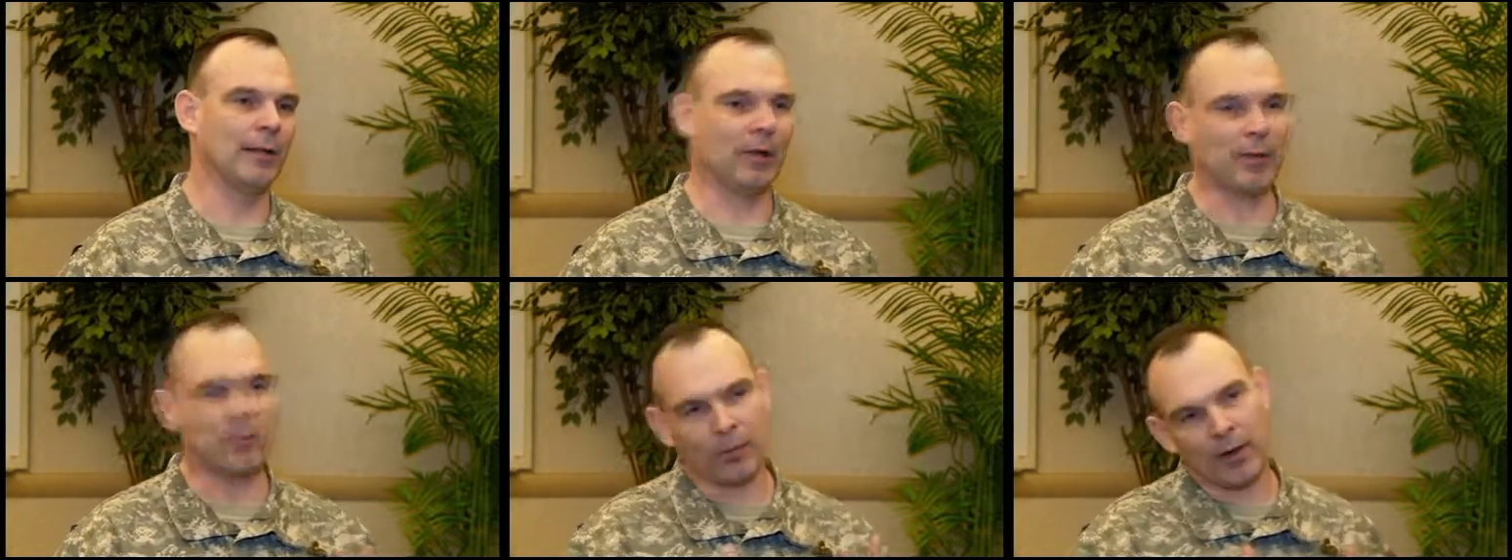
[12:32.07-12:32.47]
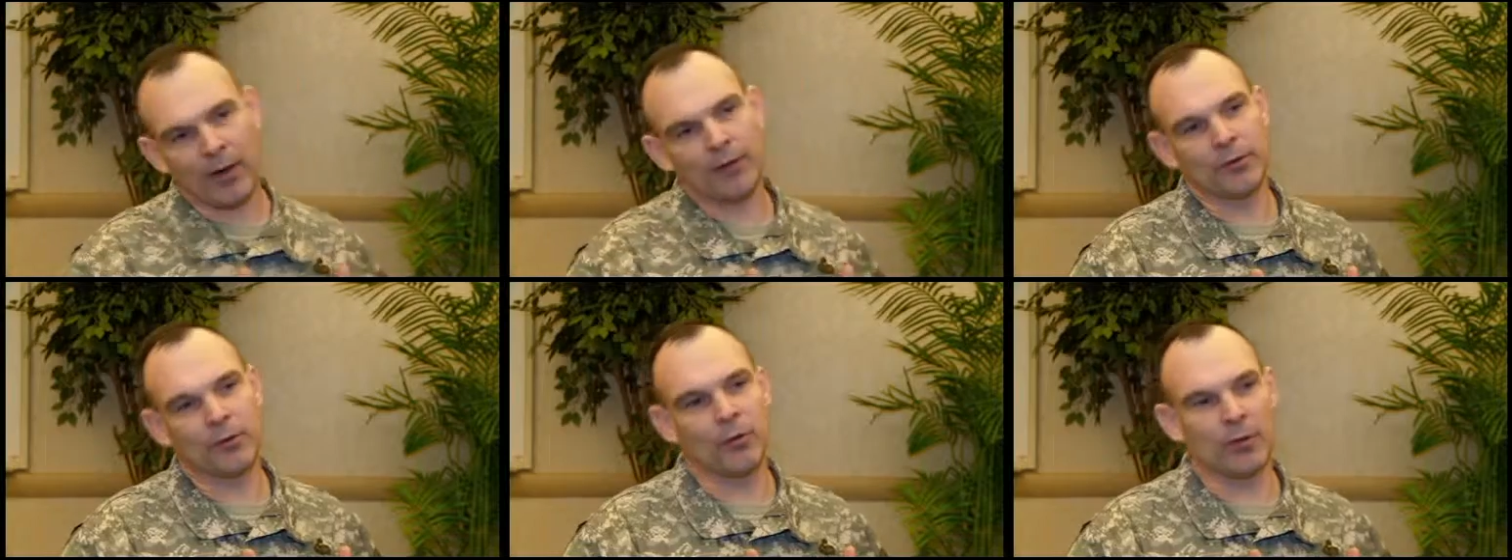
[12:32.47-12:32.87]
am I
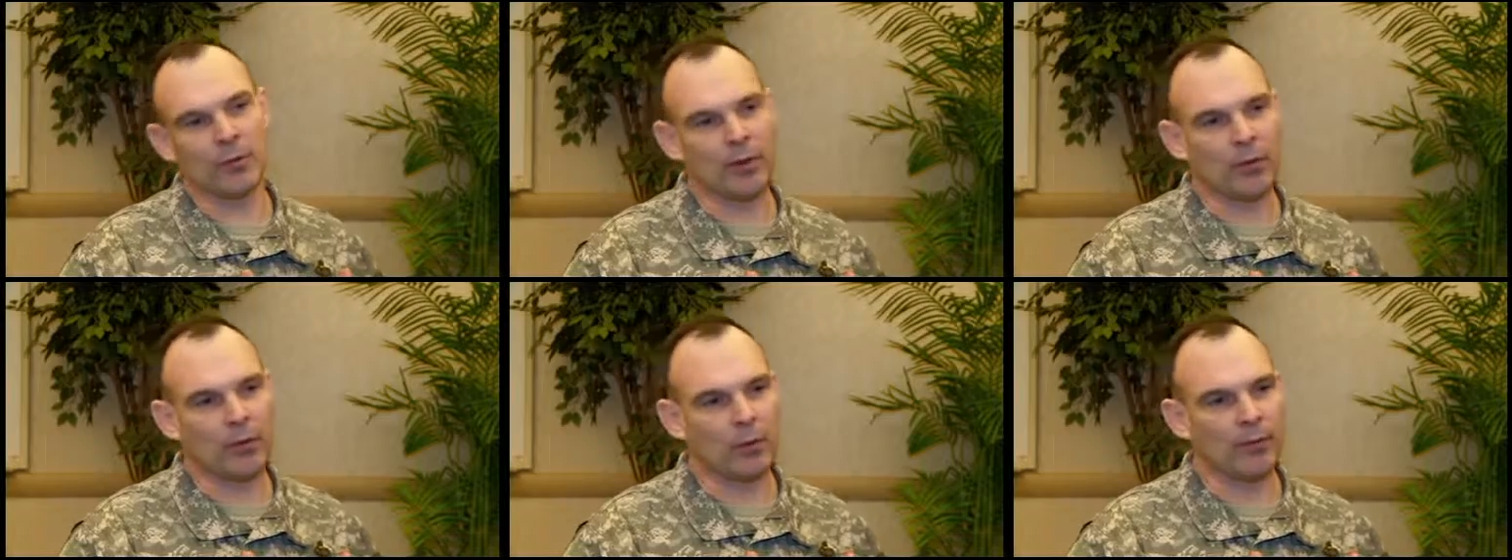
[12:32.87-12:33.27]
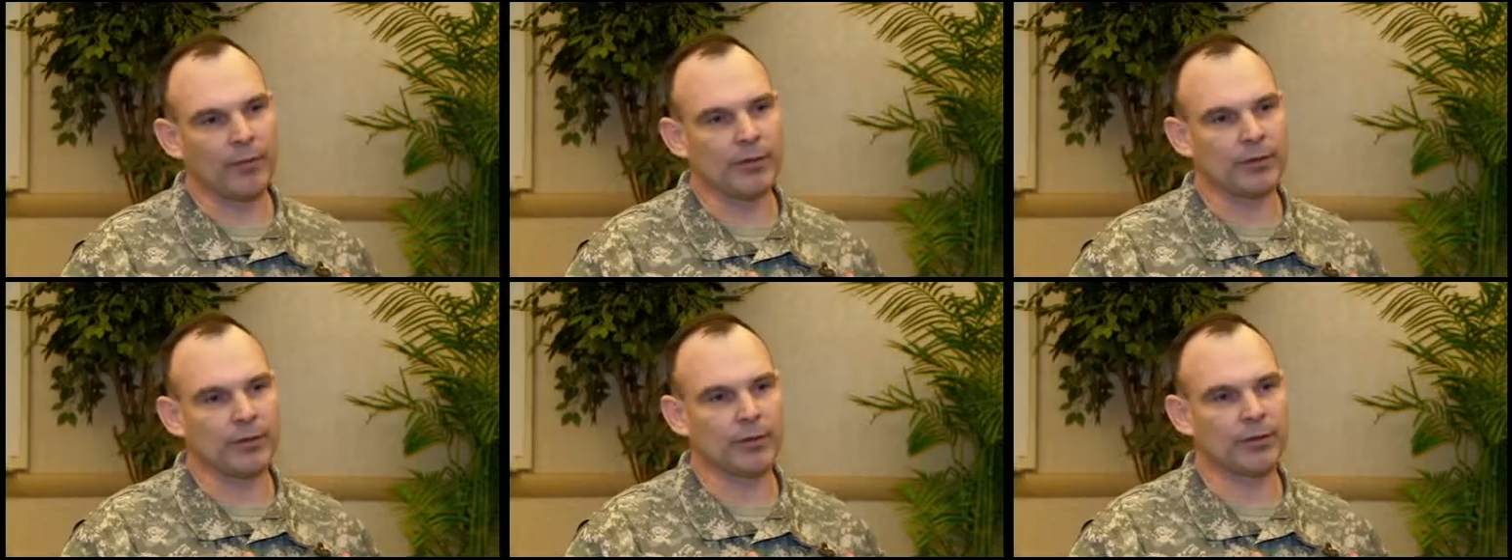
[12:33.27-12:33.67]
proud to wear my Corps of
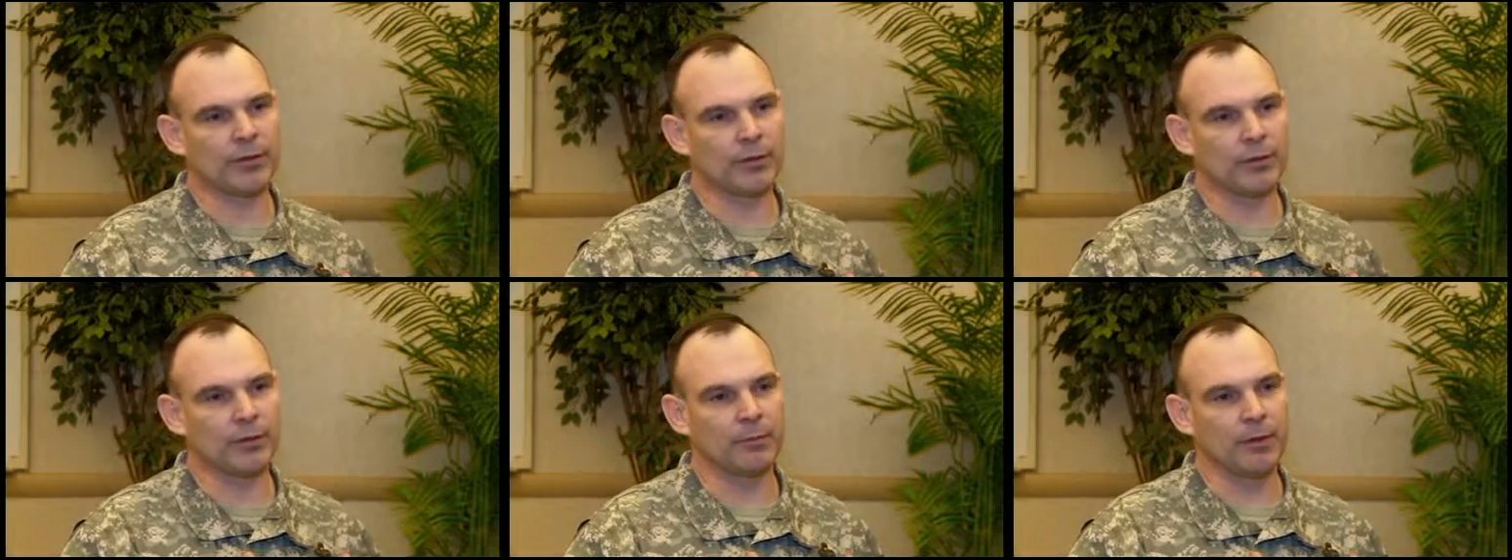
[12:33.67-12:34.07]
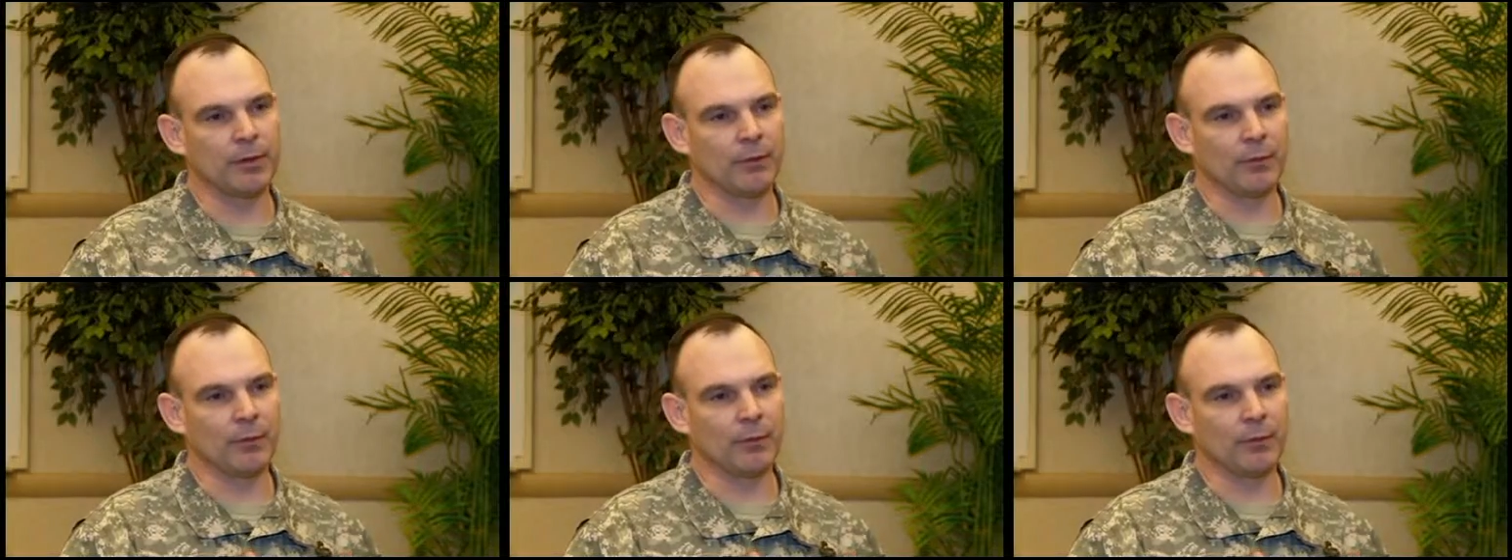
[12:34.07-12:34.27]
Engineers shirt?